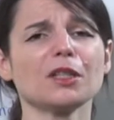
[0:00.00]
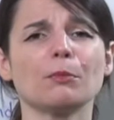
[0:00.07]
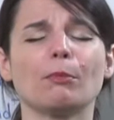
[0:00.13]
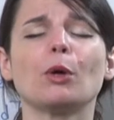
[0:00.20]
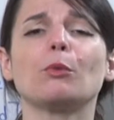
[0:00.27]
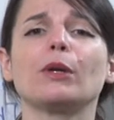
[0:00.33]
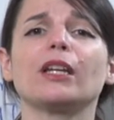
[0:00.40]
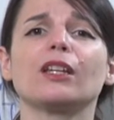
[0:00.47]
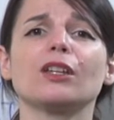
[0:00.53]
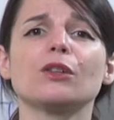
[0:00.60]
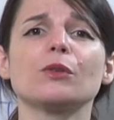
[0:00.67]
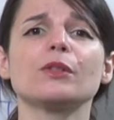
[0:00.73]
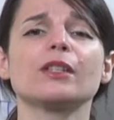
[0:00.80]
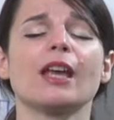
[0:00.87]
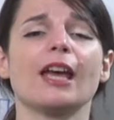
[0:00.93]
but we
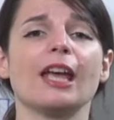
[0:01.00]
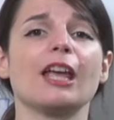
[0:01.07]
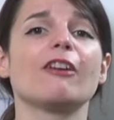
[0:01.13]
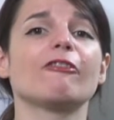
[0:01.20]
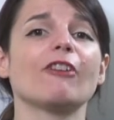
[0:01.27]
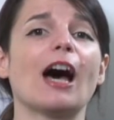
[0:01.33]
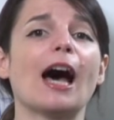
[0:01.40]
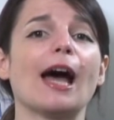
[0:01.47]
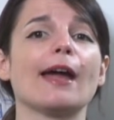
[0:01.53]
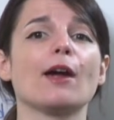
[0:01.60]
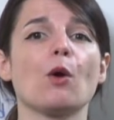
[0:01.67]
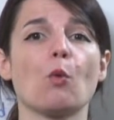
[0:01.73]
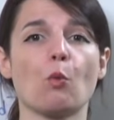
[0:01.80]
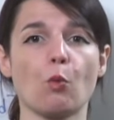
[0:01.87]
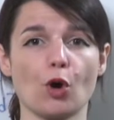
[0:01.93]
use if I
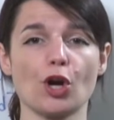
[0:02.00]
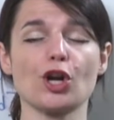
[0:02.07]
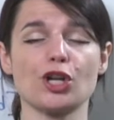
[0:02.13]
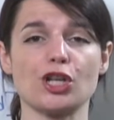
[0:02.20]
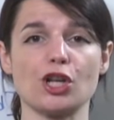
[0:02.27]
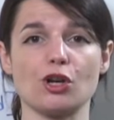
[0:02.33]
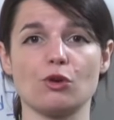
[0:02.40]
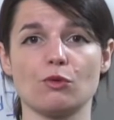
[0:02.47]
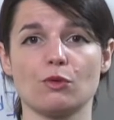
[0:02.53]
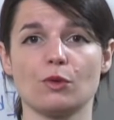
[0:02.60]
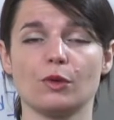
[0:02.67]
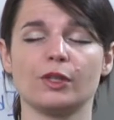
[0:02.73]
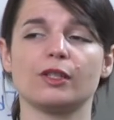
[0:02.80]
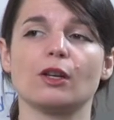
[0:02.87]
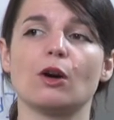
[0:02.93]
were you.
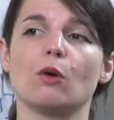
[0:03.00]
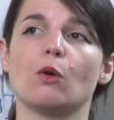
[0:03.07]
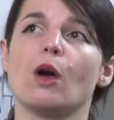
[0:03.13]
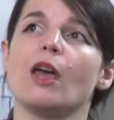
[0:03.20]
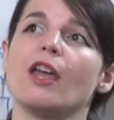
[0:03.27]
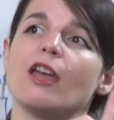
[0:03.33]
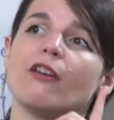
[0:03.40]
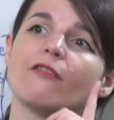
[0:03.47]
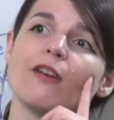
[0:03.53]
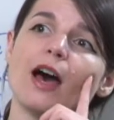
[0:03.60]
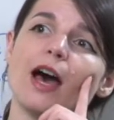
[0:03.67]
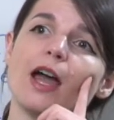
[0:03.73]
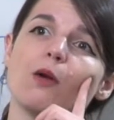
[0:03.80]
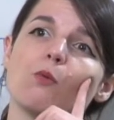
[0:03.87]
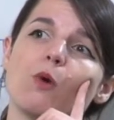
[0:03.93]
So if
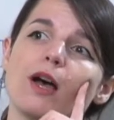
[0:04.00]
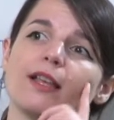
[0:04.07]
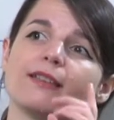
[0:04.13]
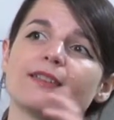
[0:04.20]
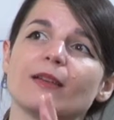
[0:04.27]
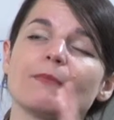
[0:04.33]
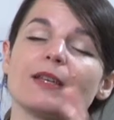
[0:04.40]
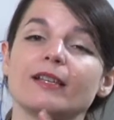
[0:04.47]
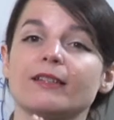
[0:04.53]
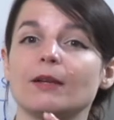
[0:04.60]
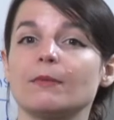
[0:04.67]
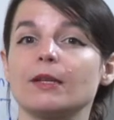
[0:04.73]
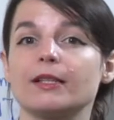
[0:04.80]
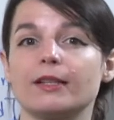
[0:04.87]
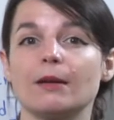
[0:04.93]
I was something,
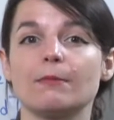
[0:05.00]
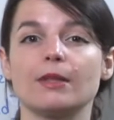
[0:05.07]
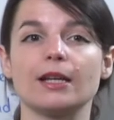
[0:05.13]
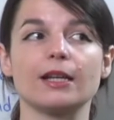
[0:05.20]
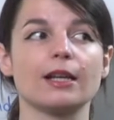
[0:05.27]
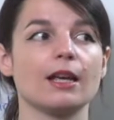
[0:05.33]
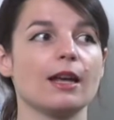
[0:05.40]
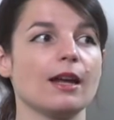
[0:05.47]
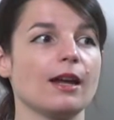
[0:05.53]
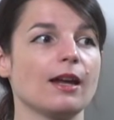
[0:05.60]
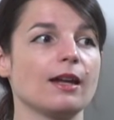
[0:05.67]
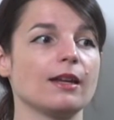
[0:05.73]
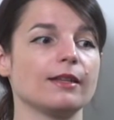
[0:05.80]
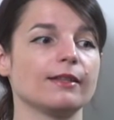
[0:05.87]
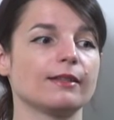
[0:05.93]
something, something
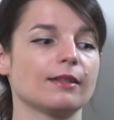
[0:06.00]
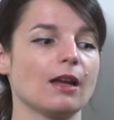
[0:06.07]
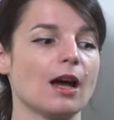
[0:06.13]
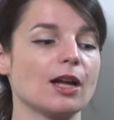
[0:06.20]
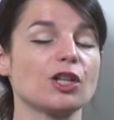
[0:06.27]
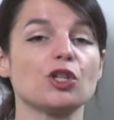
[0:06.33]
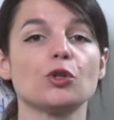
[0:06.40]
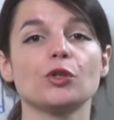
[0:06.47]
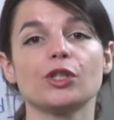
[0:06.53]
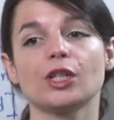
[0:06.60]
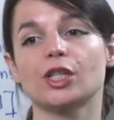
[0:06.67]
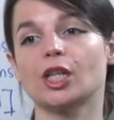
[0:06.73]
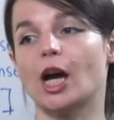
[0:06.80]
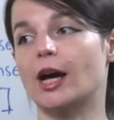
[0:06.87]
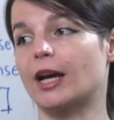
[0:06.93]
is uh, used to
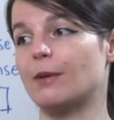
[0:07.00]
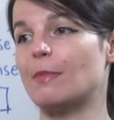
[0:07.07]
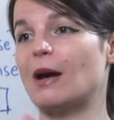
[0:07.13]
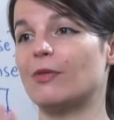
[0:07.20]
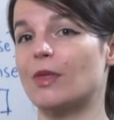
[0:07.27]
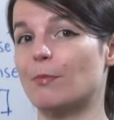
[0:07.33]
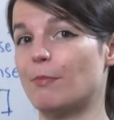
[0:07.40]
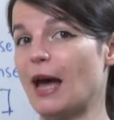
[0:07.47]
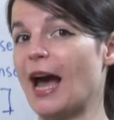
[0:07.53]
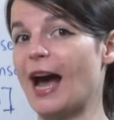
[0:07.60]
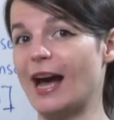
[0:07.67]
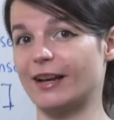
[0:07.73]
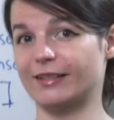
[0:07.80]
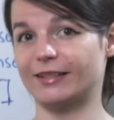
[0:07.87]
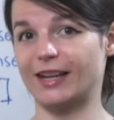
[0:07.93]
talk about the
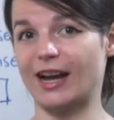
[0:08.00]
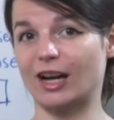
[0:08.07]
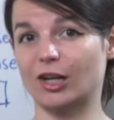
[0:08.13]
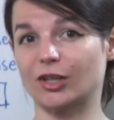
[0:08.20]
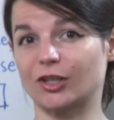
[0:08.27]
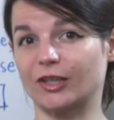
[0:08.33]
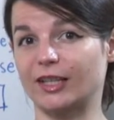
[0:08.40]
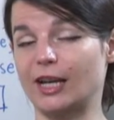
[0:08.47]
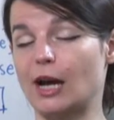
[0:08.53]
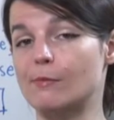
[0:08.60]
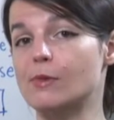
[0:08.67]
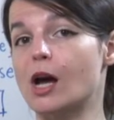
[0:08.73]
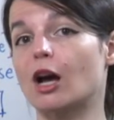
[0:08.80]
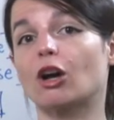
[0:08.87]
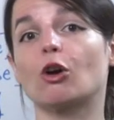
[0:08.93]
past, actually. I'm
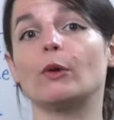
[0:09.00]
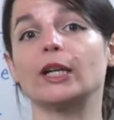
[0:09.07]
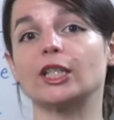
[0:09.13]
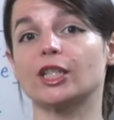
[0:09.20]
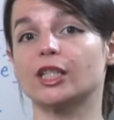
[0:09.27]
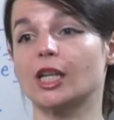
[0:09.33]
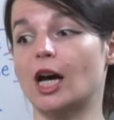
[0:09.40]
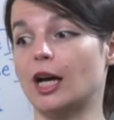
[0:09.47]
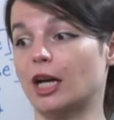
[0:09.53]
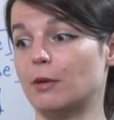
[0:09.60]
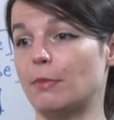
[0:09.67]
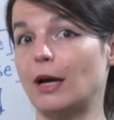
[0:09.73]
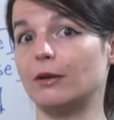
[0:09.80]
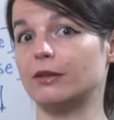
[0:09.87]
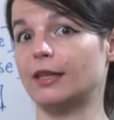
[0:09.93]
not going to talk
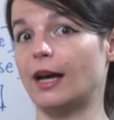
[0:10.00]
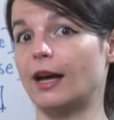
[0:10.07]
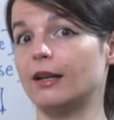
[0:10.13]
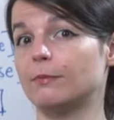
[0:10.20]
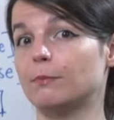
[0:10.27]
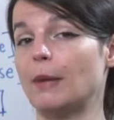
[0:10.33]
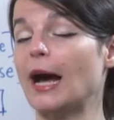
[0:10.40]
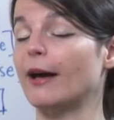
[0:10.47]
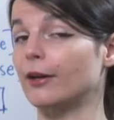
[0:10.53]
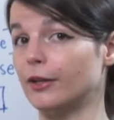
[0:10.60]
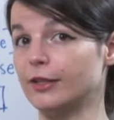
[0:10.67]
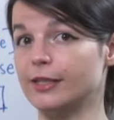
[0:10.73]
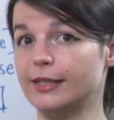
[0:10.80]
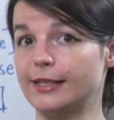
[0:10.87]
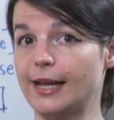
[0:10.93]
about that
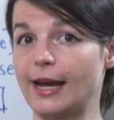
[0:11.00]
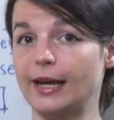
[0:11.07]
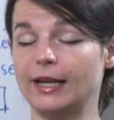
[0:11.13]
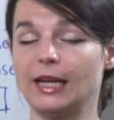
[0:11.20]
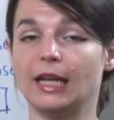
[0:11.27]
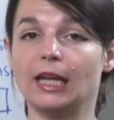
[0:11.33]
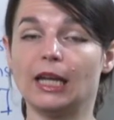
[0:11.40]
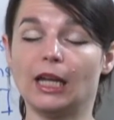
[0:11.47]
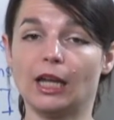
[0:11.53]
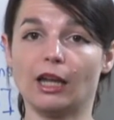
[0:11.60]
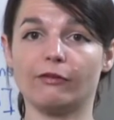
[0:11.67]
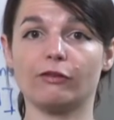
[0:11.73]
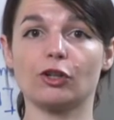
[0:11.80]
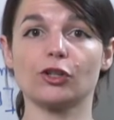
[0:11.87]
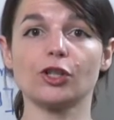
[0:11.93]
pattern today.
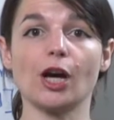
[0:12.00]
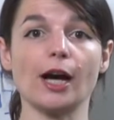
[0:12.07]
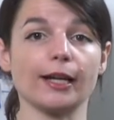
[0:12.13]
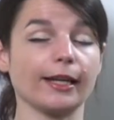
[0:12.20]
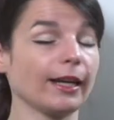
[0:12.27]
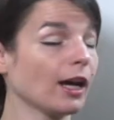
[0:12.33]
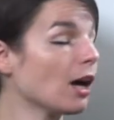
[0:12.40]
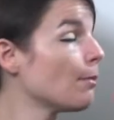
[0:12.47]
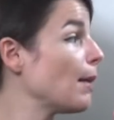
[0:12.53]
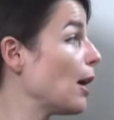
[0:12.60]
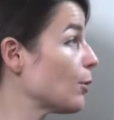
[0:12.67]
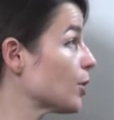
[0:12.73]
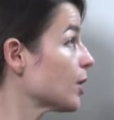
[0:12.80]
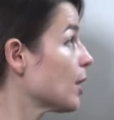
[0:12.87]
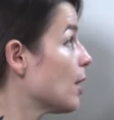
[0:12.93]
If you're talking
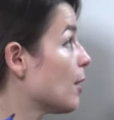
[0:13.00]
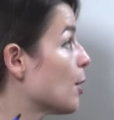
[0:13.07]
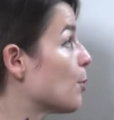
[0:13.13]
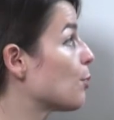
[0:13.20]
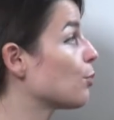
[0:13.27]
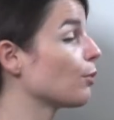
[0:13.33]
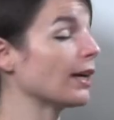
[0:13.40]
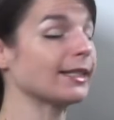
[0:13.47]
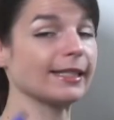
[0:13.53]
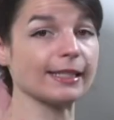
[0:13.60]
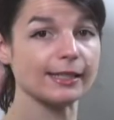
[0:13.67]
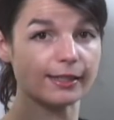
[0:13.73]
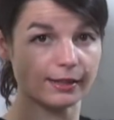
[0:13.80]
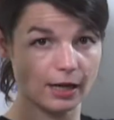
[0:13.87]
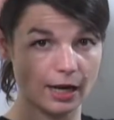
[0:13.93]
about the
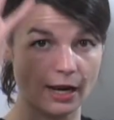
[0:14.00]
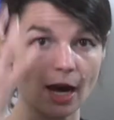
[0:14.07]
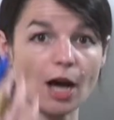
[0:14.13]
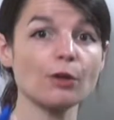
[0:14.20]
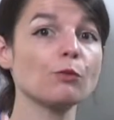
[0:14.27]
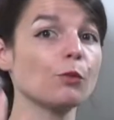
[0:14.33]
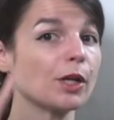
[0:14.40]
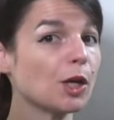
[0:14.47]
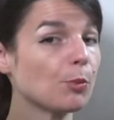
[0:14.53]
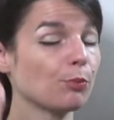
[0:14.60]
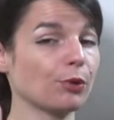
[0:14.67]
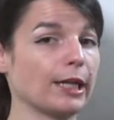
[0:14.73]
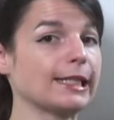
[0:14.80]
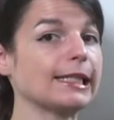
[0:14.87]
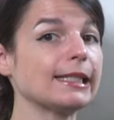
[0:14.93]
present, an unreal
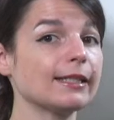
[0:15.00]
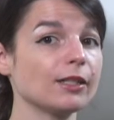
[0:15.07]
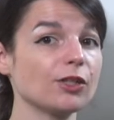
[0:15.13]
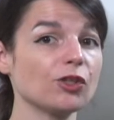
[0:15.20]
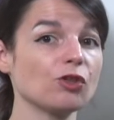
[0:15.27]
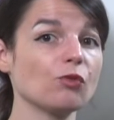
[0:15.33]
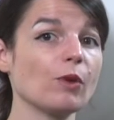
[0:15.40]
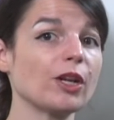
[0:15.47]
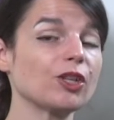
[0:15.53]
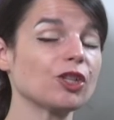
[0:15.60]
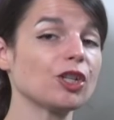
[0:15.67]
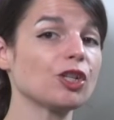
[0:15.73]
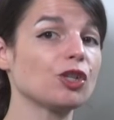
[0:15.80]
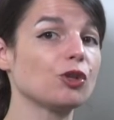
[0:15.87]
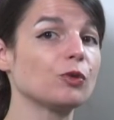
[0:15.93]
present
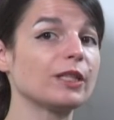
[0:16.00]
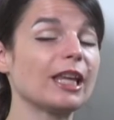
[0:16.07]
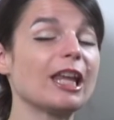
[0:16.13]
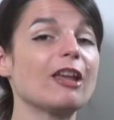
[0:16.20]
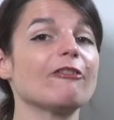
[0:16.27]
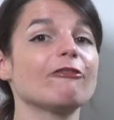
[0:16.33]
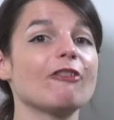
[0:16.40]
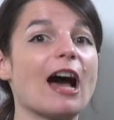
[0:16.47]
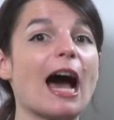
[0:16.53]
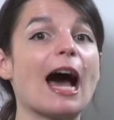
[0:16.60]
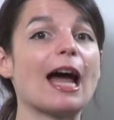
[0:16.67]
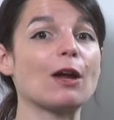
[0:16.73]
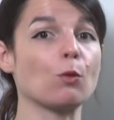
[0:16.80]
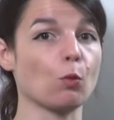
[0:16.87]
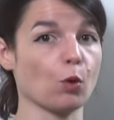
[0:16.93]
situation, use if
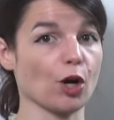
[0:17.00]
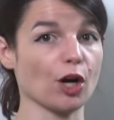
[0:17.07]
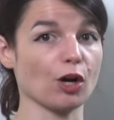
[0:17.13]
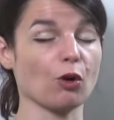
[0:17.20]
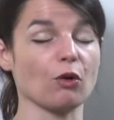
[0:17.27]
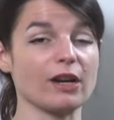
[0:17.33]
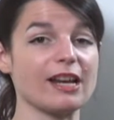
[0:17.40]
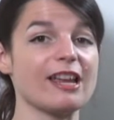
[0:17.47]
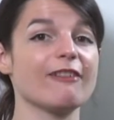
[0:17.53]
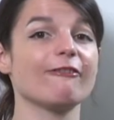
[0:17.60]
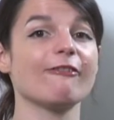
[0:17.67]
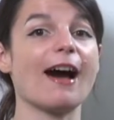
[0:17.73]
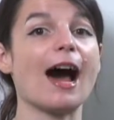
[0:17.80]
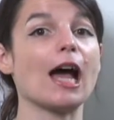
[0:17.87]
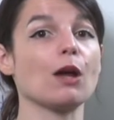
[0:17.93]
I were or if
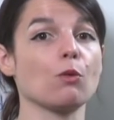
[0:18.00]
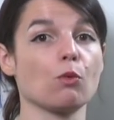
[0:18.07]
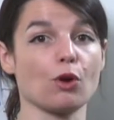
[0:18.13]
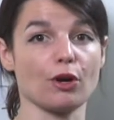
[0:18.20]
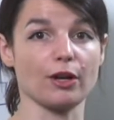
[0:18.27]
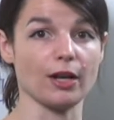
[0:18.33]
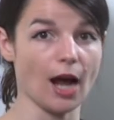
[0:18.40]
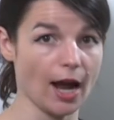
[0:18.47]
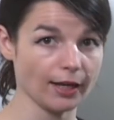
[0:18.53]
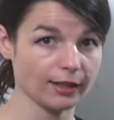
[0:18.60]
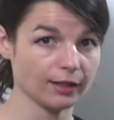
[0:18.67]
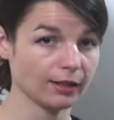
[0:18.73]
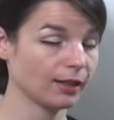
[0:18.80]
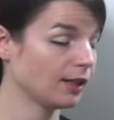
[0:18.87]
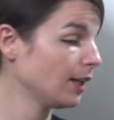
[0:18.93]
I were not.